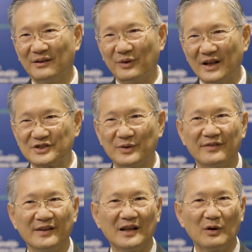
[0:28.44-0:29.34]
we are
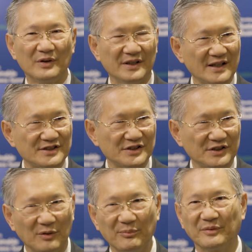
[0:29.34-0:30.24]
strengthening our
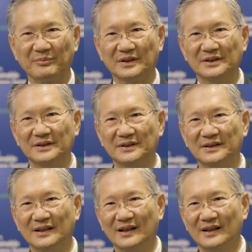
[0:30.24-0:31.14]
ESG commitment.
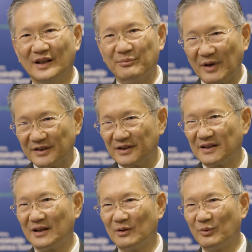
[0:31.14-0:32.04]
In
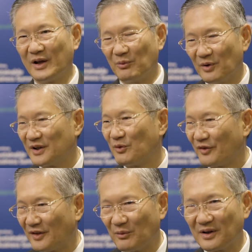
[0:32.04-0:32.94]
particular, we are working
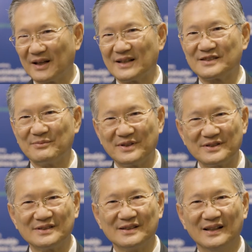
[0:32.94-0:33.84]
with our
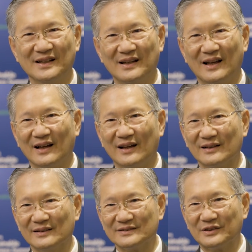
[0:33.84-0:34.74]
customers
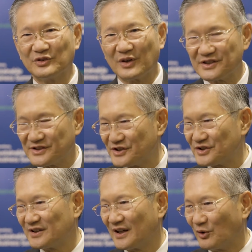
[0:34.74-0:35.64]
to
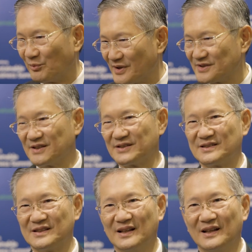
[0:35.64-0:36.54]
transition their own
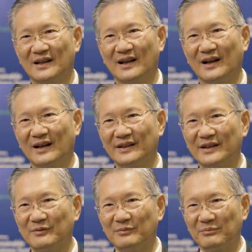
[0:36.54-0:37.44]
business
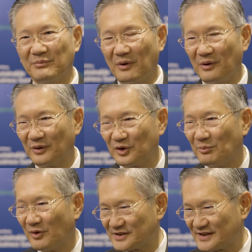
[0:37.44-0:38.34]
to
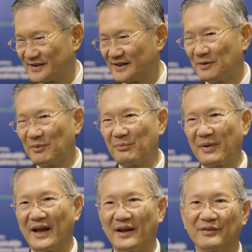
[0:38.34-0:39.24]
more sustainable
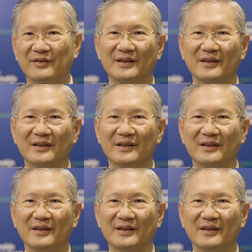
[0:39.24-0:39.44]
path.